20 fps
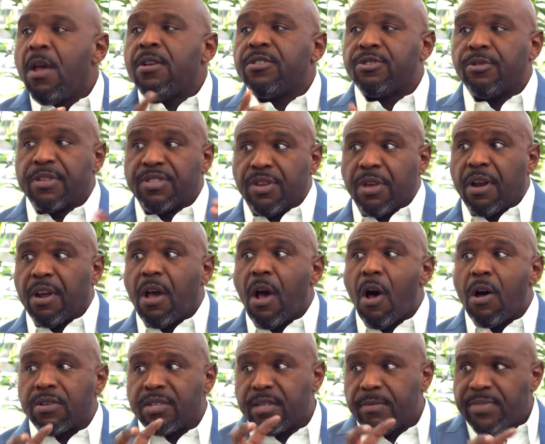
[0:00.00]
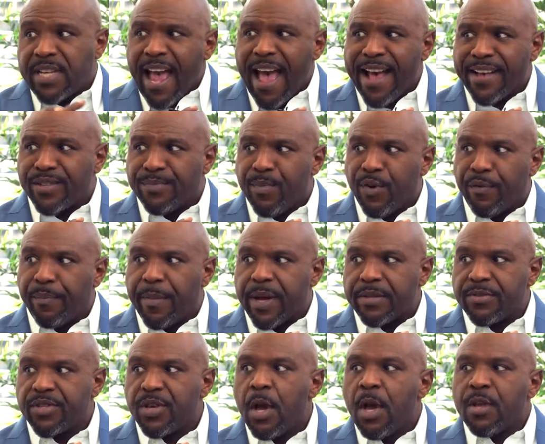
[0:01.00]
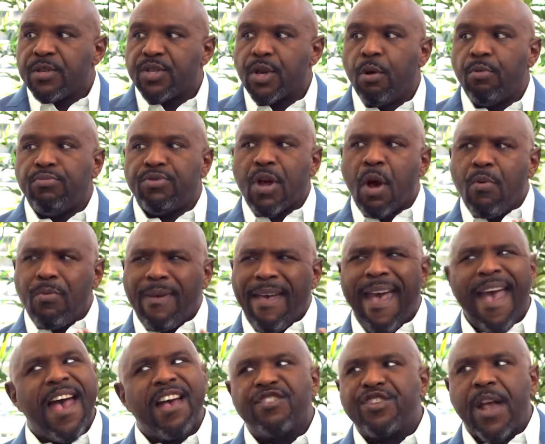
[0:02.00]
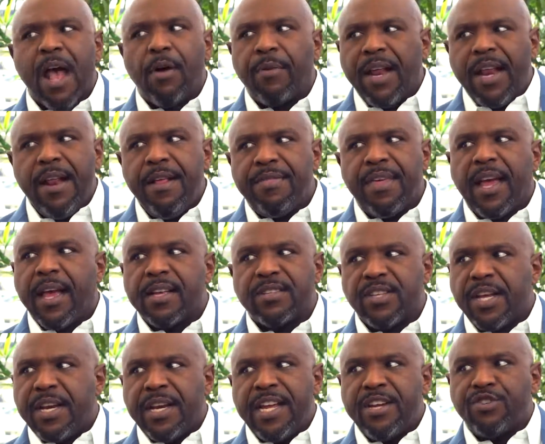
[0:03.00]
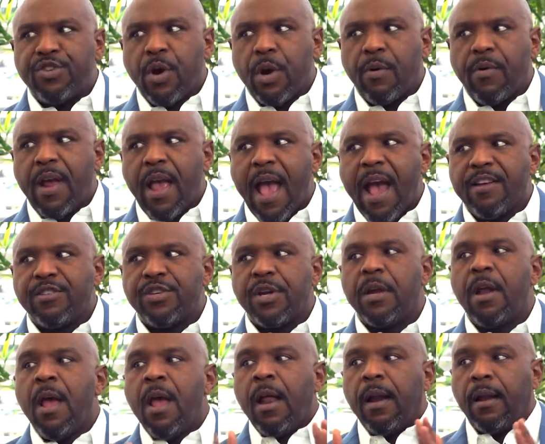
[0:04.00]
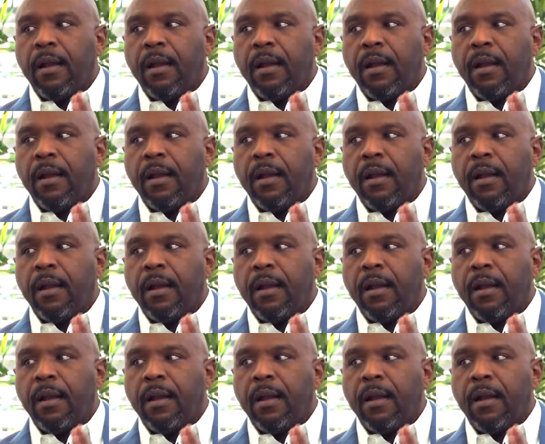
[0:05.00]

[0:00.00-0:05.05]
So it's going to cause some tax movements. So don't cash out anything as a knee-jerk reaction.